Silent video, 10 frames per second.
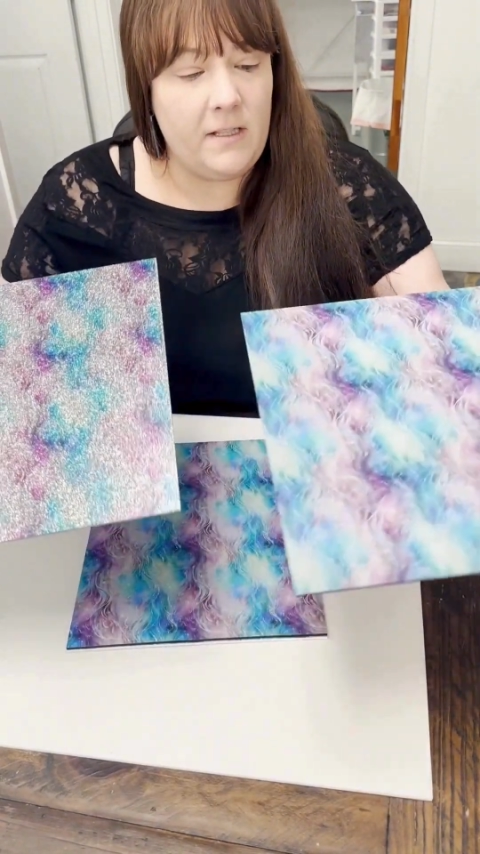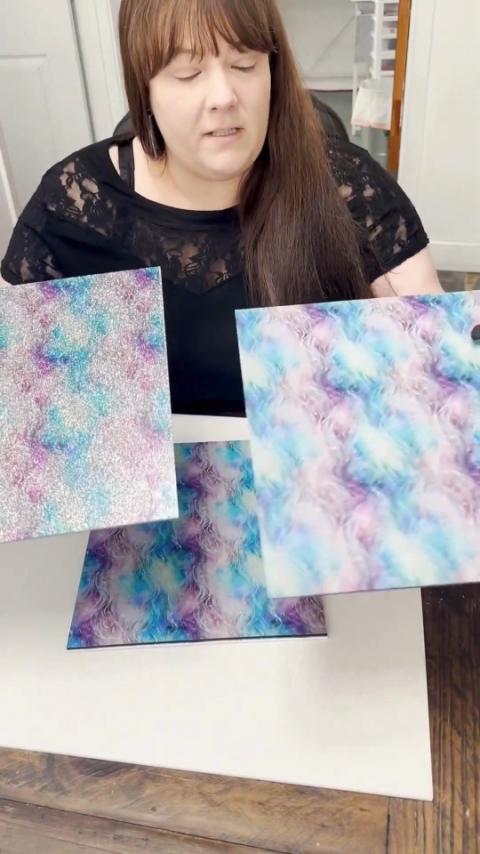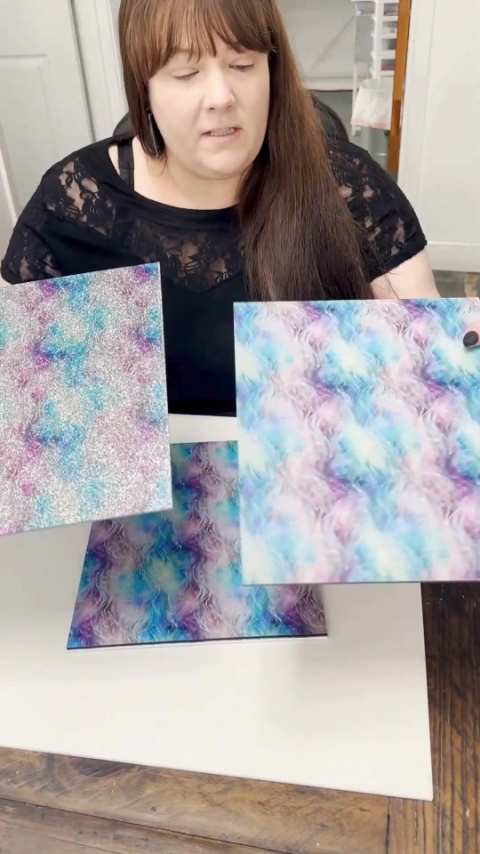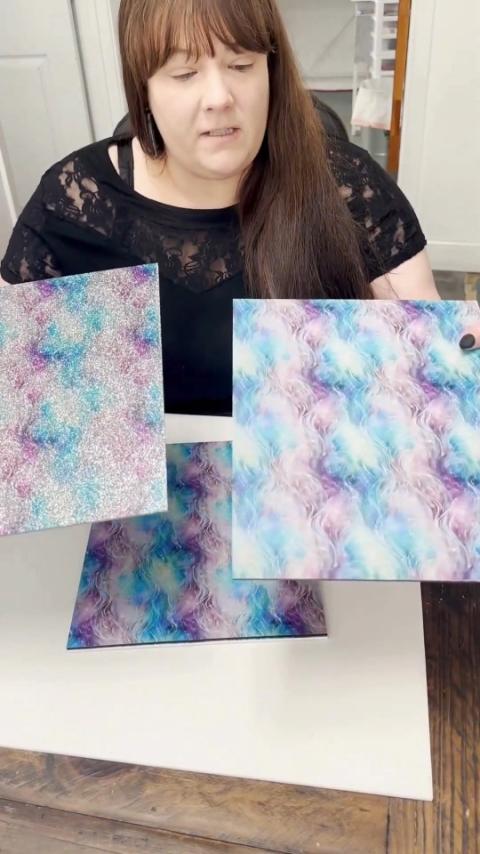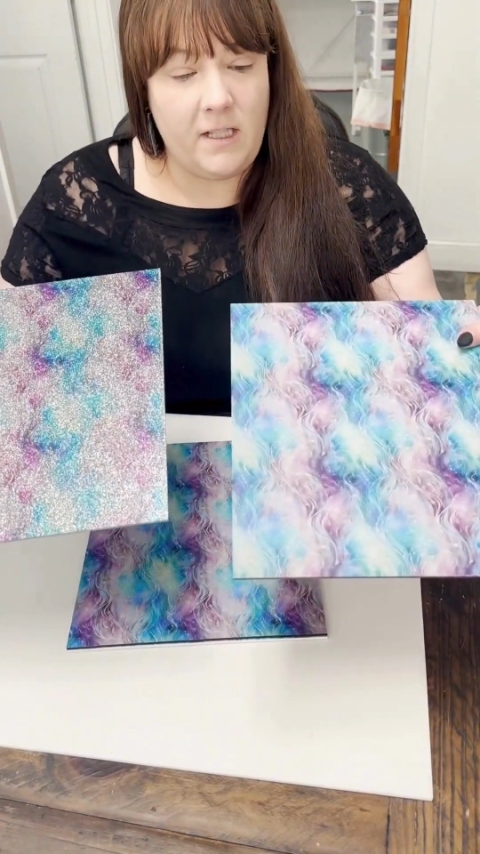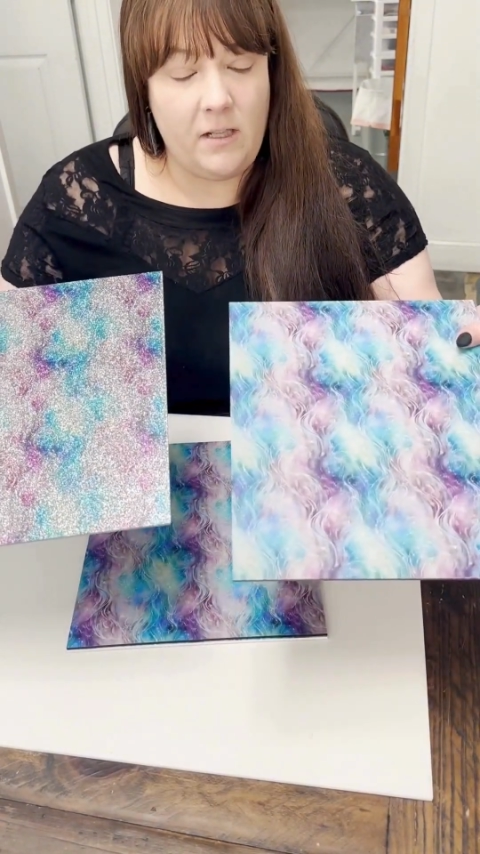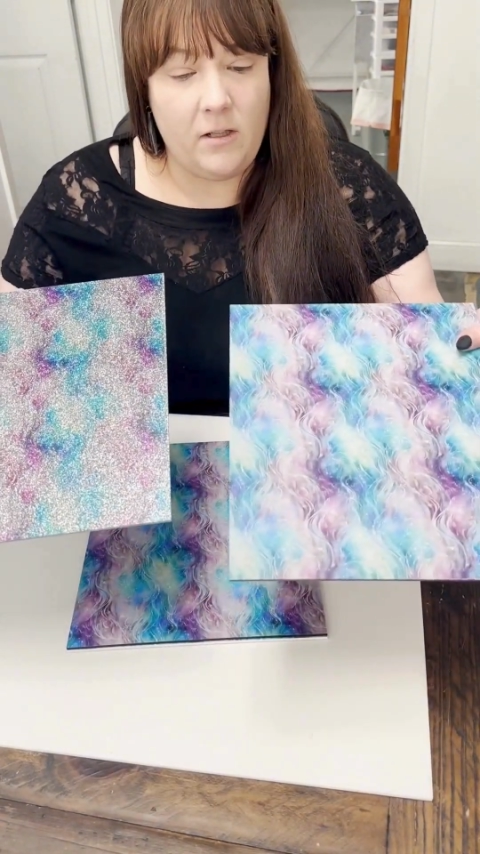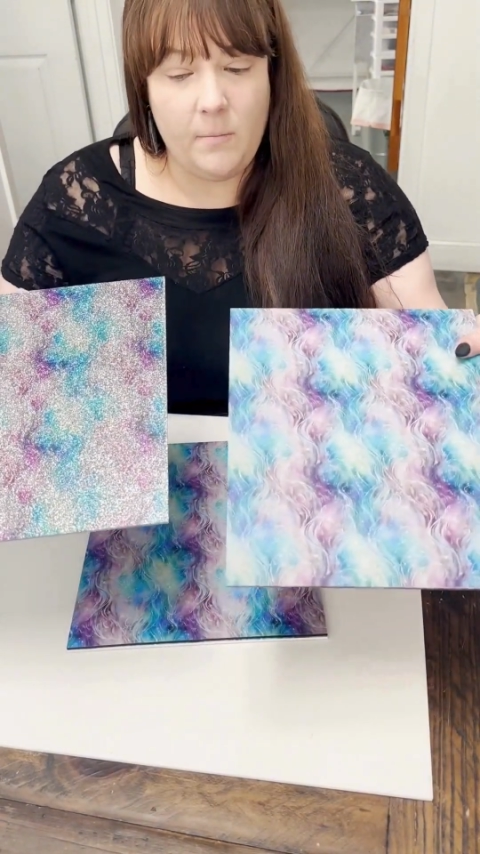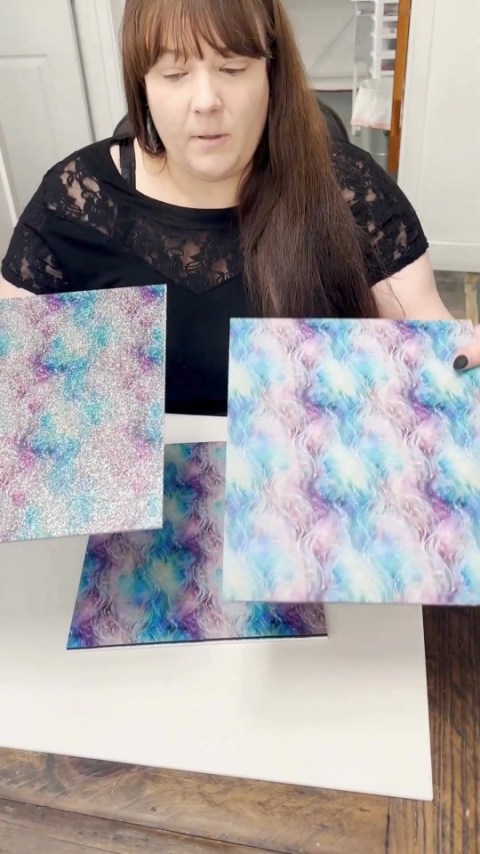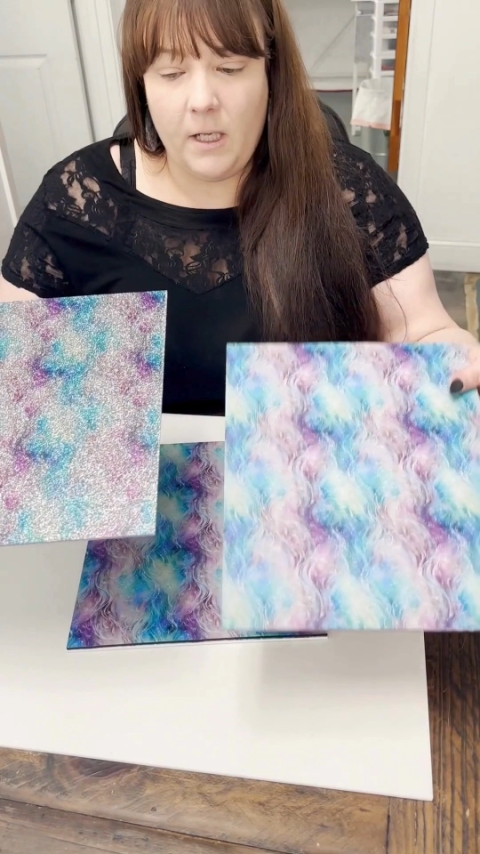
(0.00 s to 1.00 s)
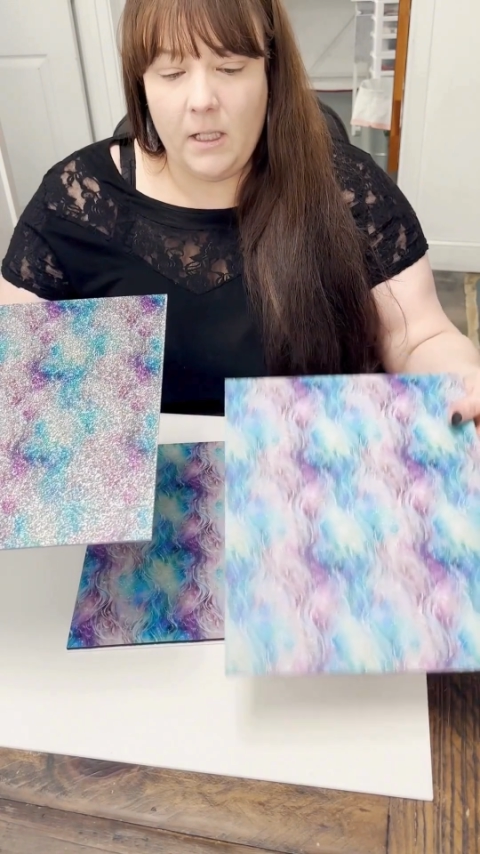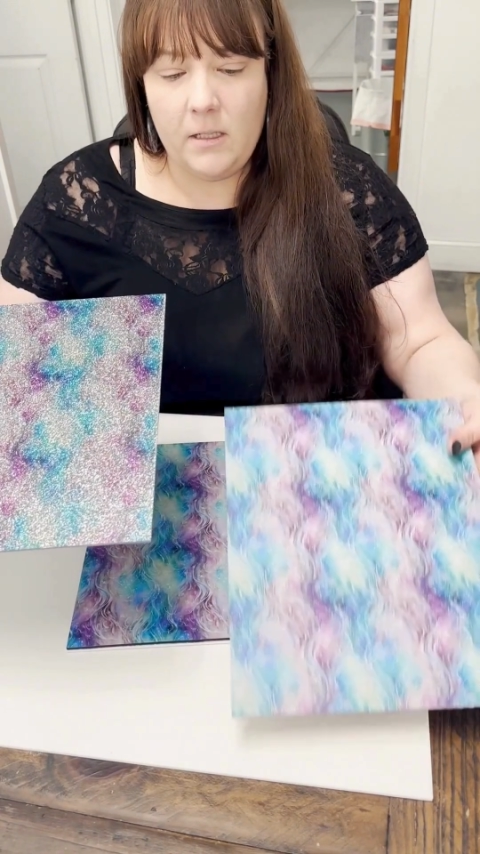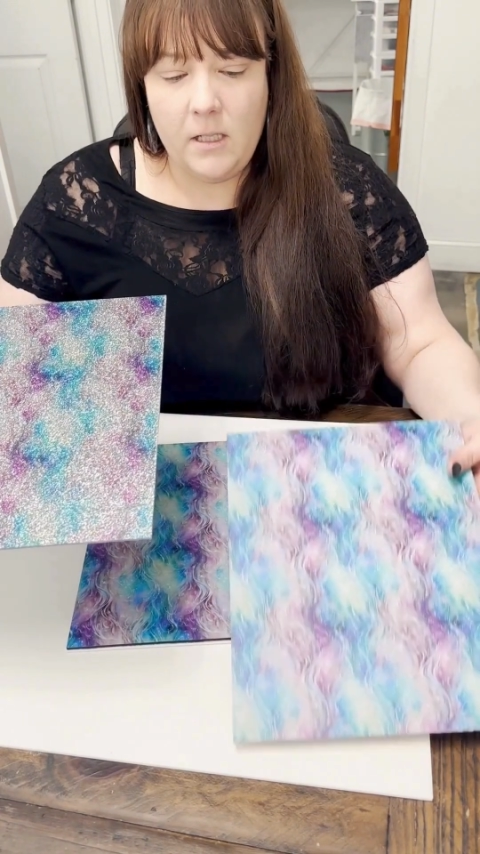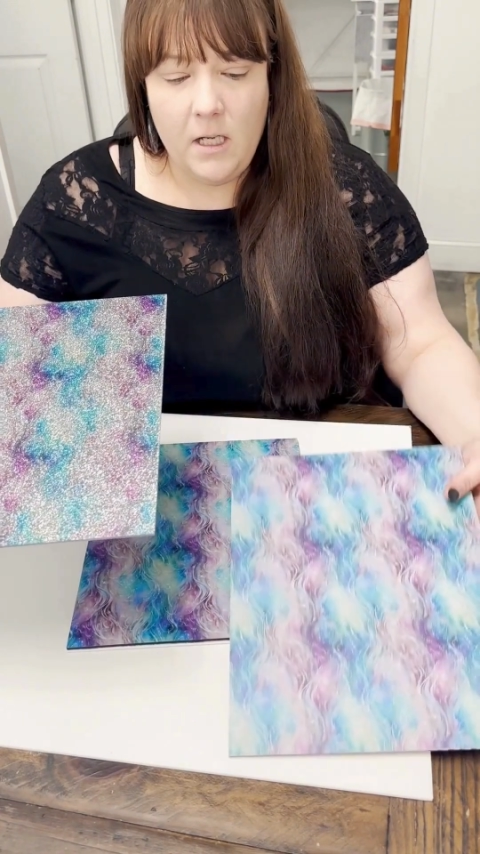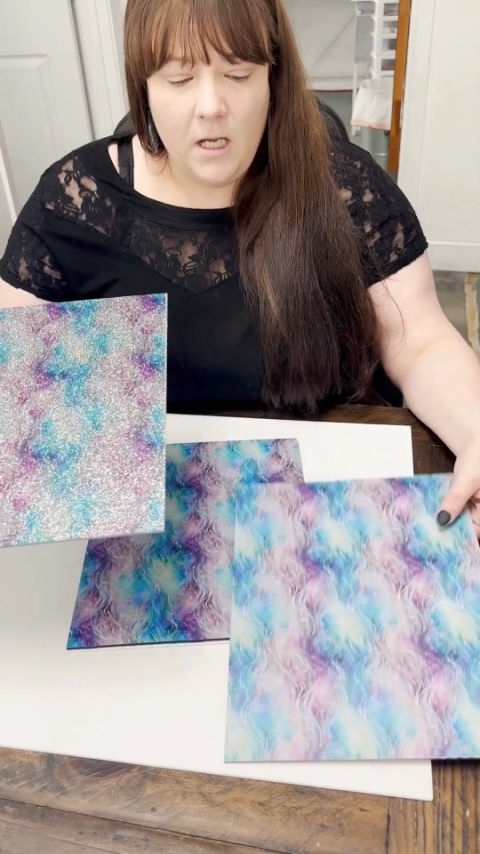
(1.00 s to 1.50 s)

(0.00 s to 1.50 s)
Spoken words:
this is a standard print.